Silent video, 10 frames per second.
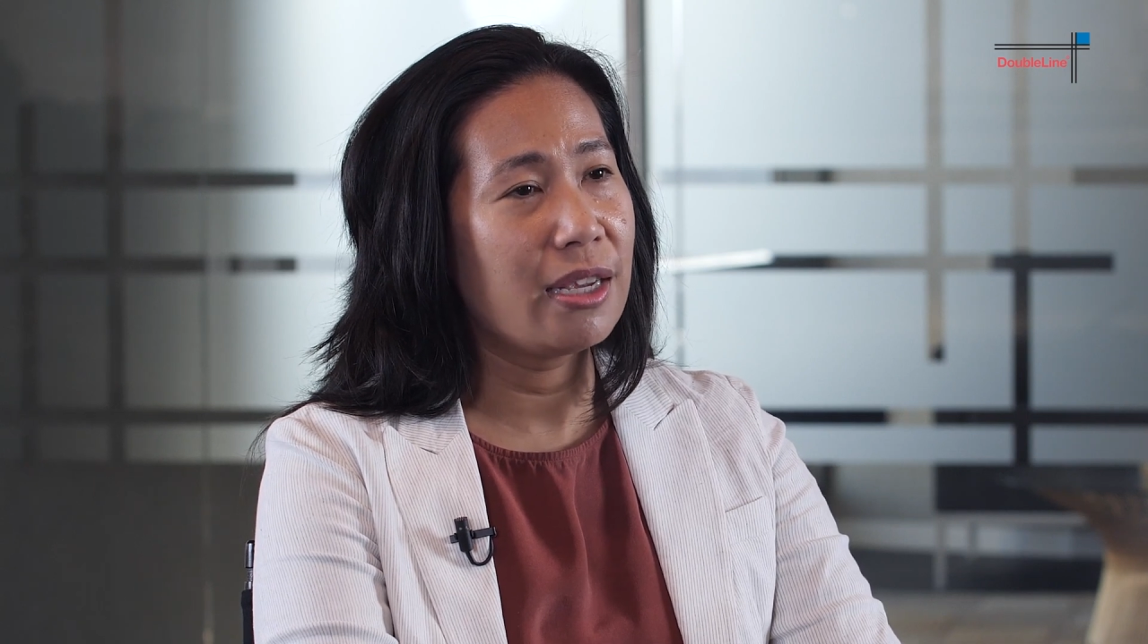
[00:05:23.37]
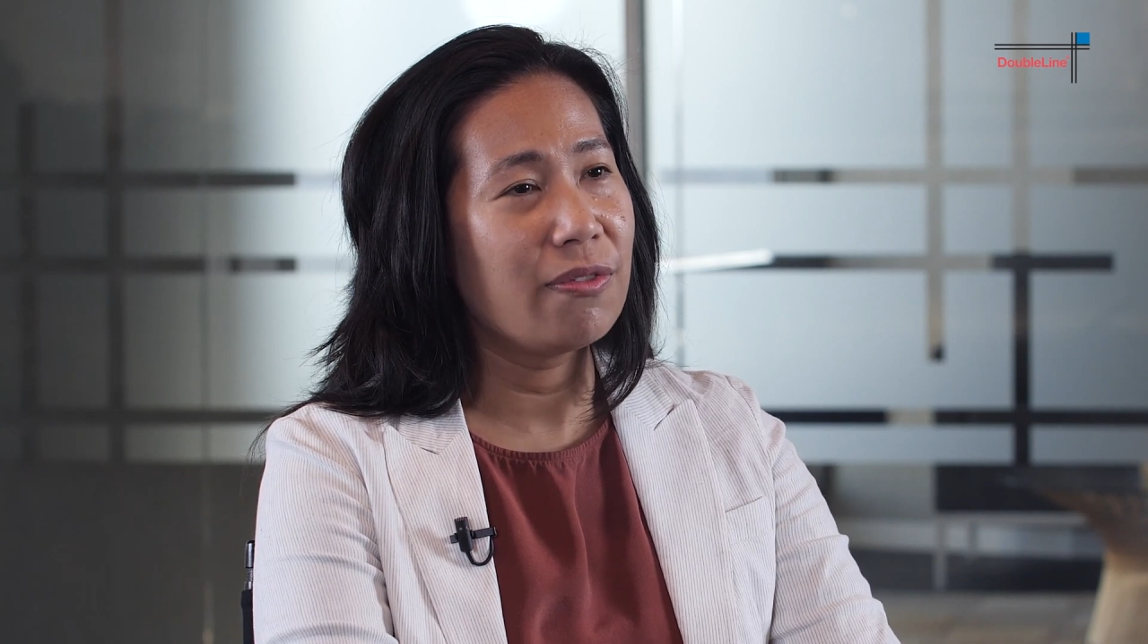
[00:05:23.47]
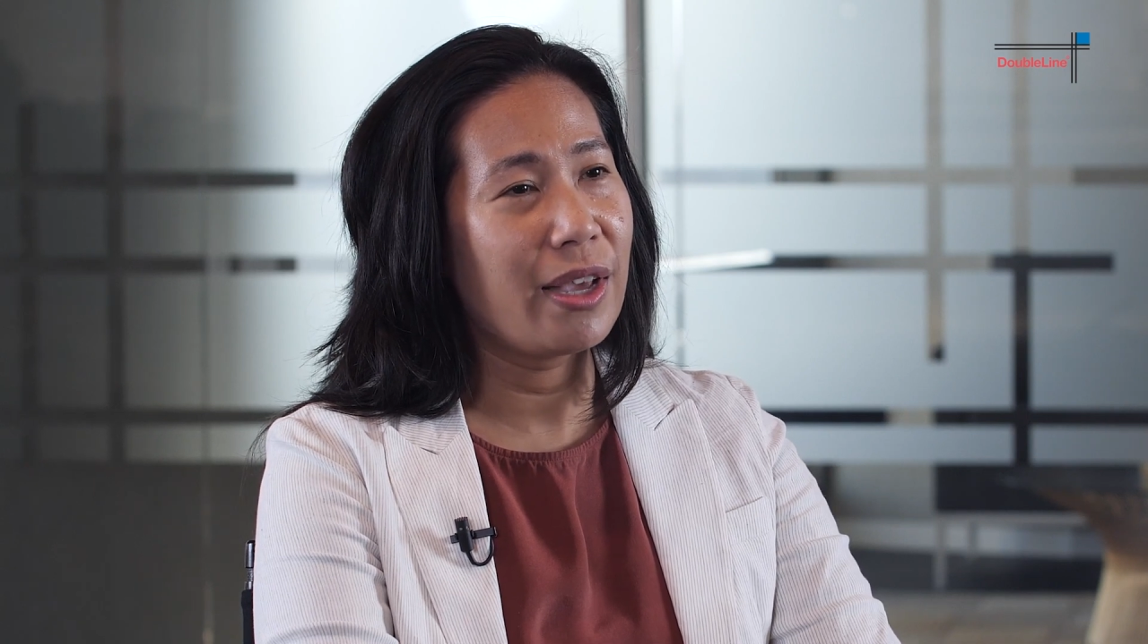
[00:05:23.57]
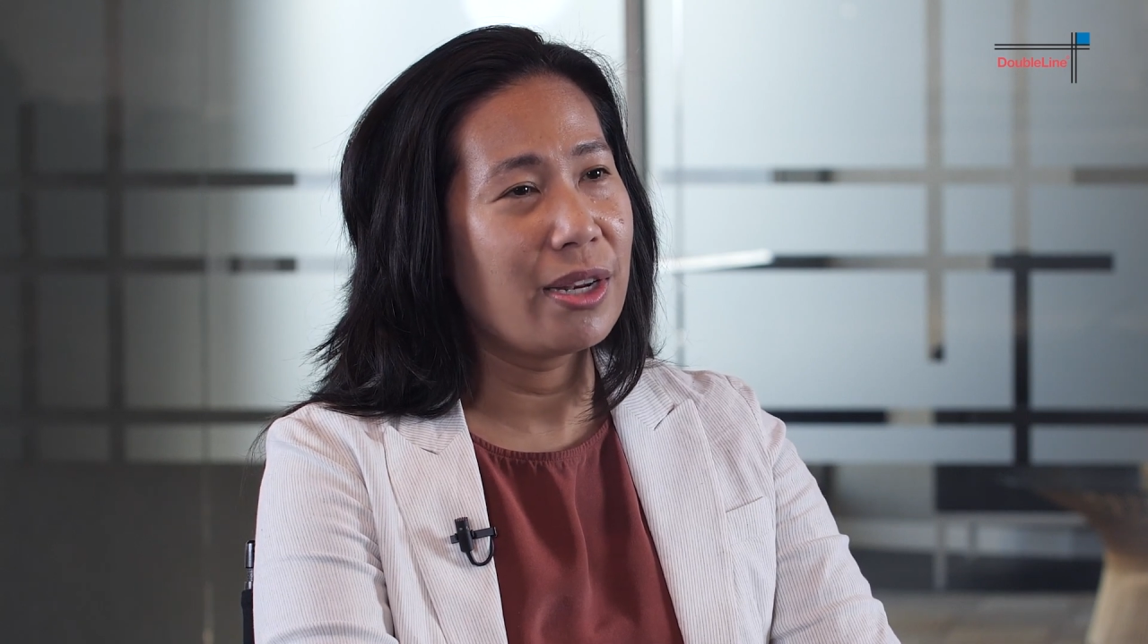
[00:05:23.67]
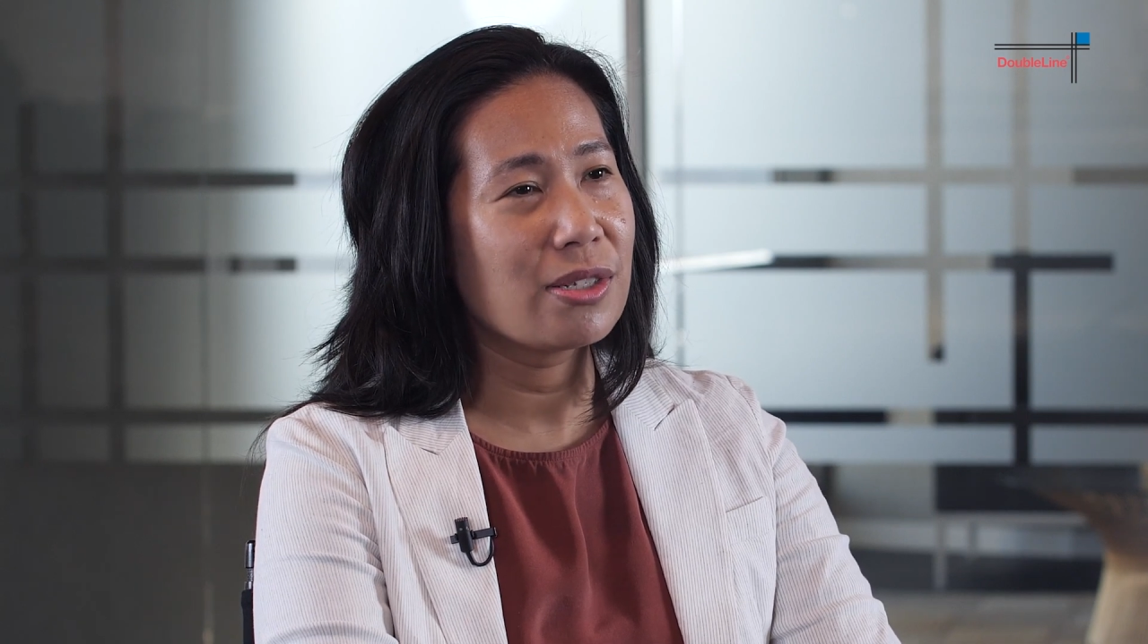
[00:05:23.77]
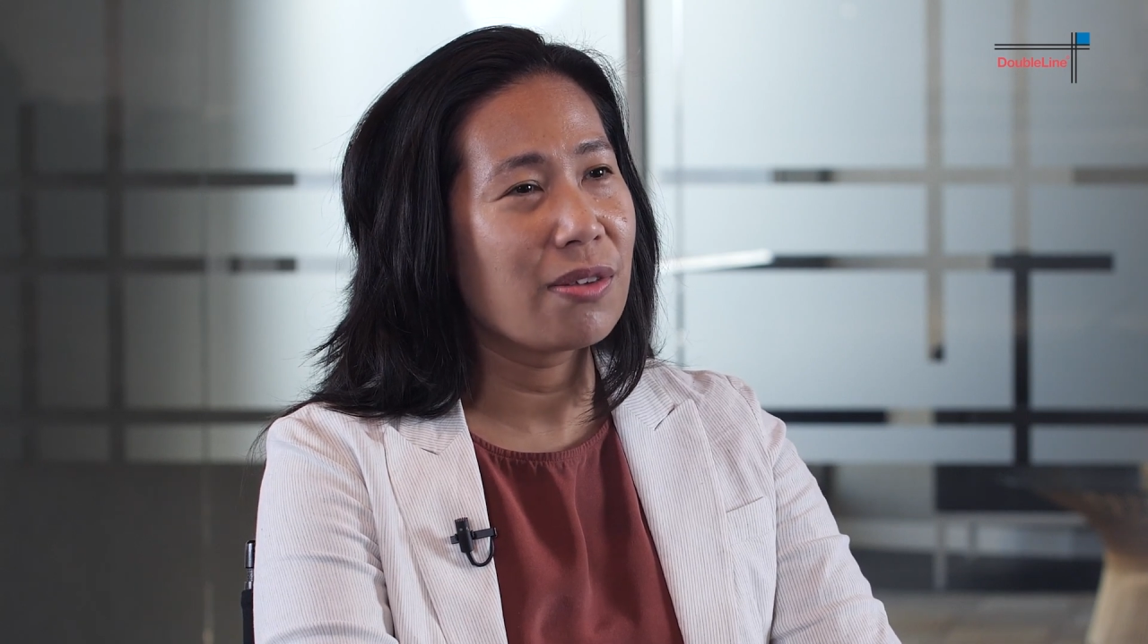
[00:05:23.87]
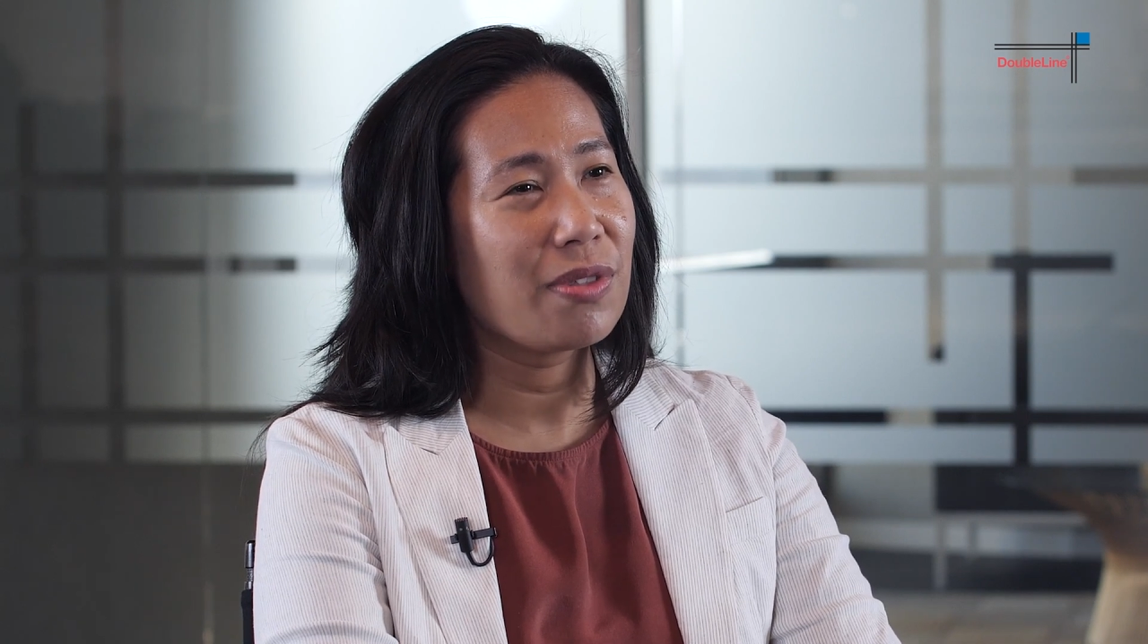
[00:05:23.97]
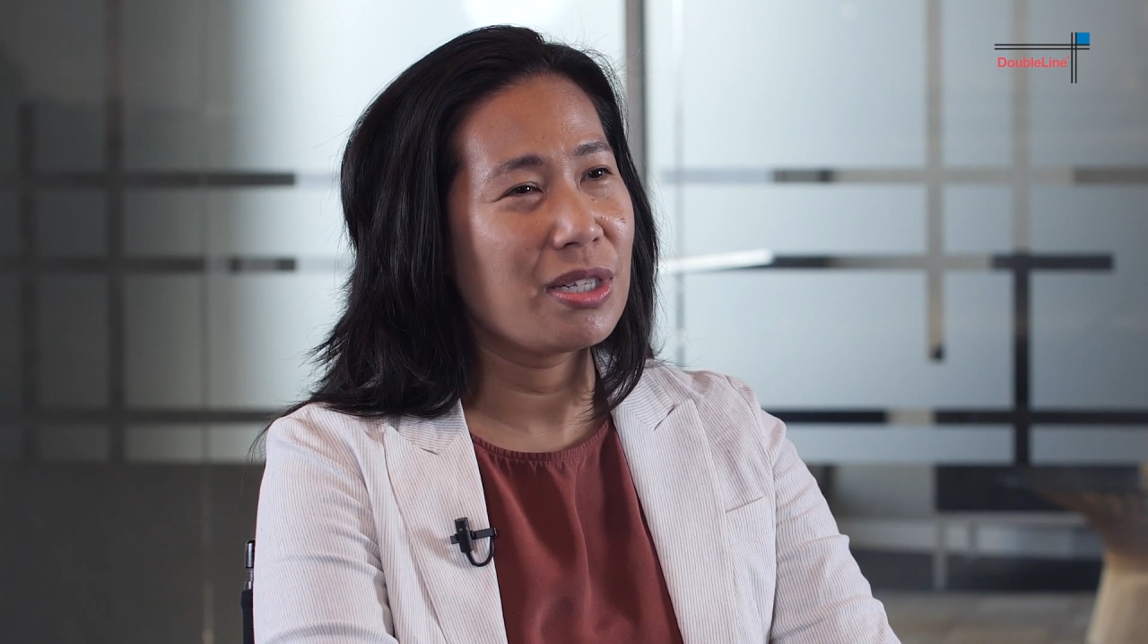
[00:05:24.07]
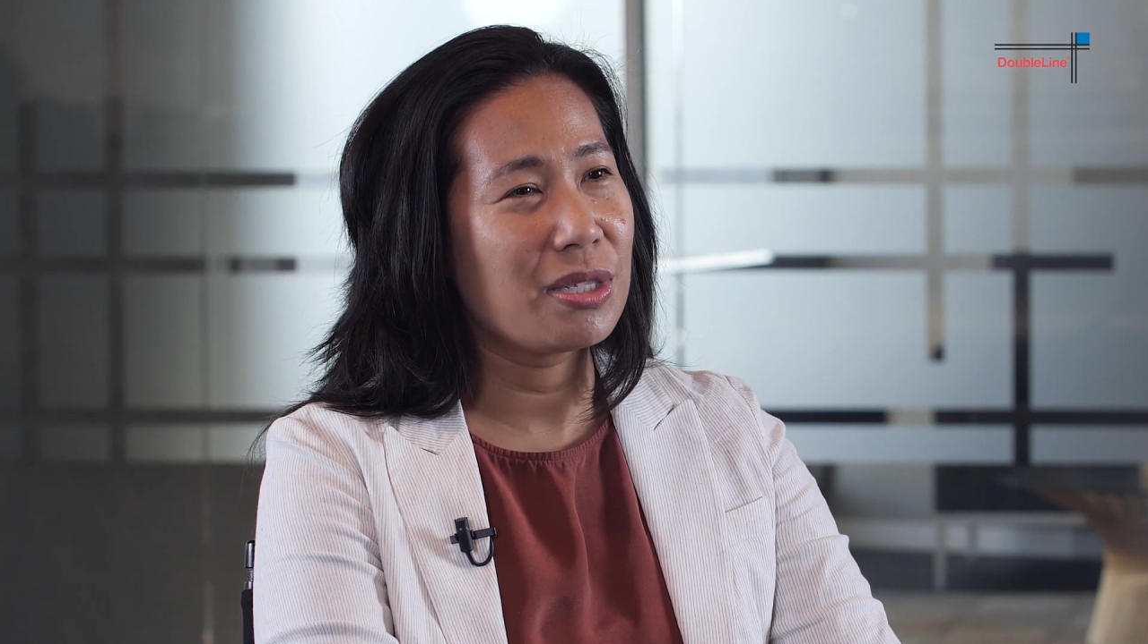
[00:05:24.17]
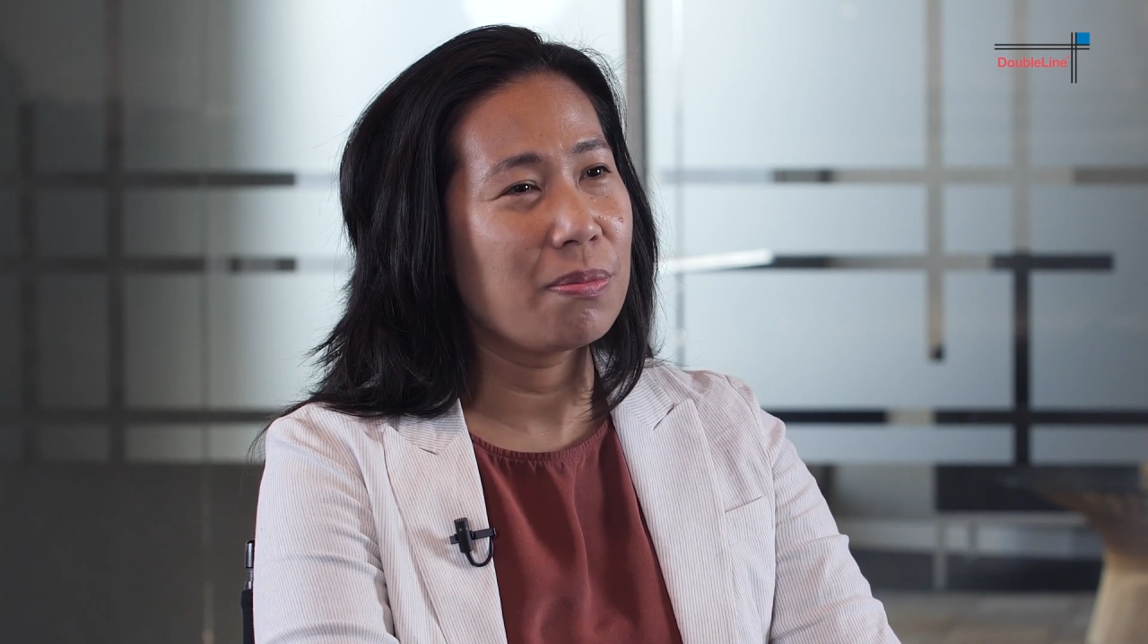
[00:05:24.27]
advantage of
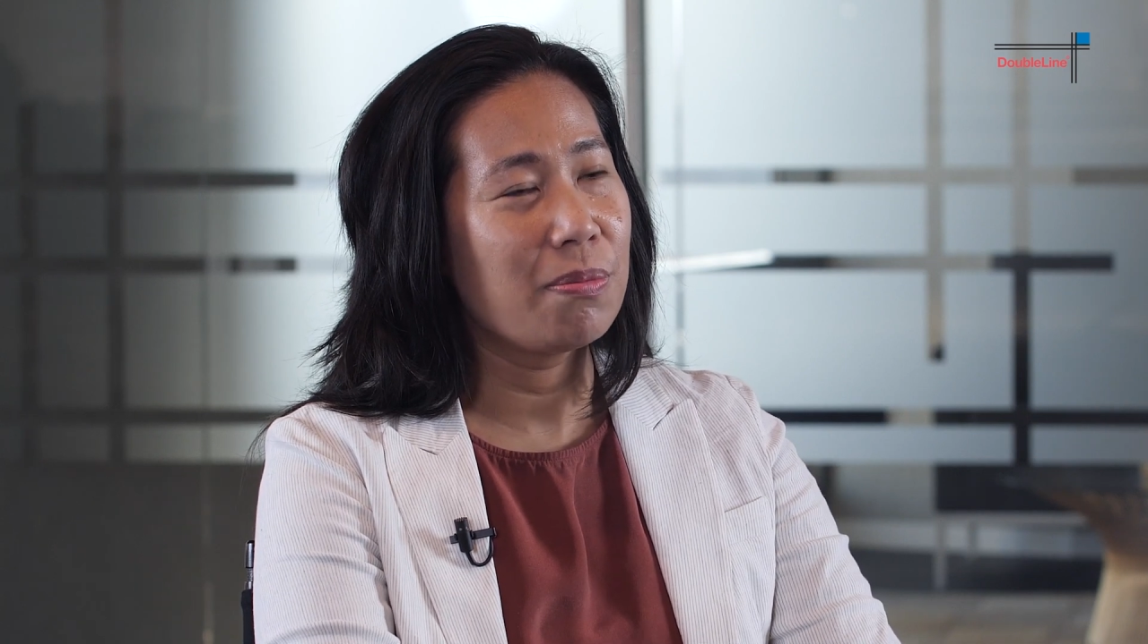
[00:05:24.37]
these